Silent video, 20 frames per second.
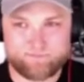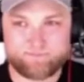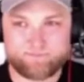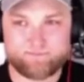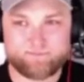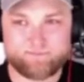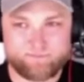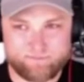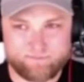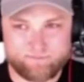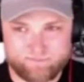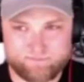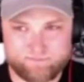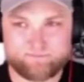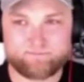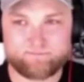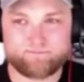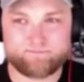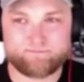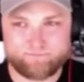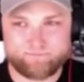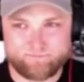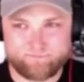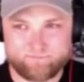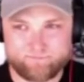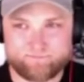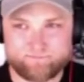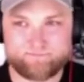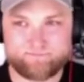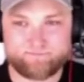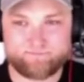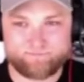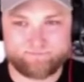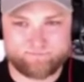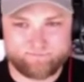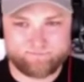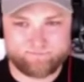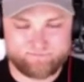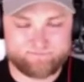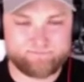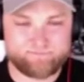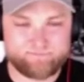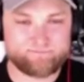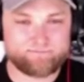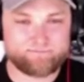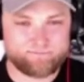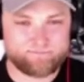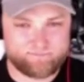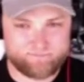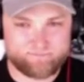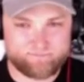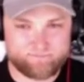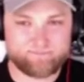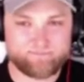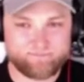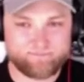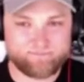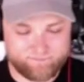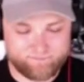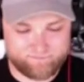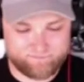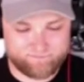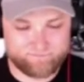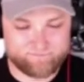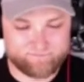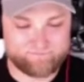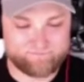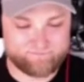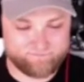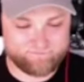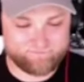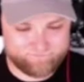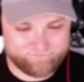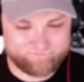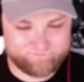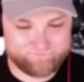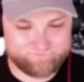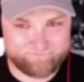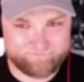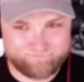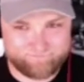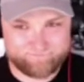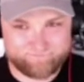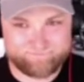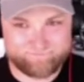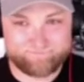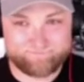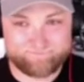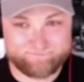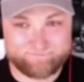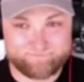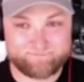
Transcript: (silent)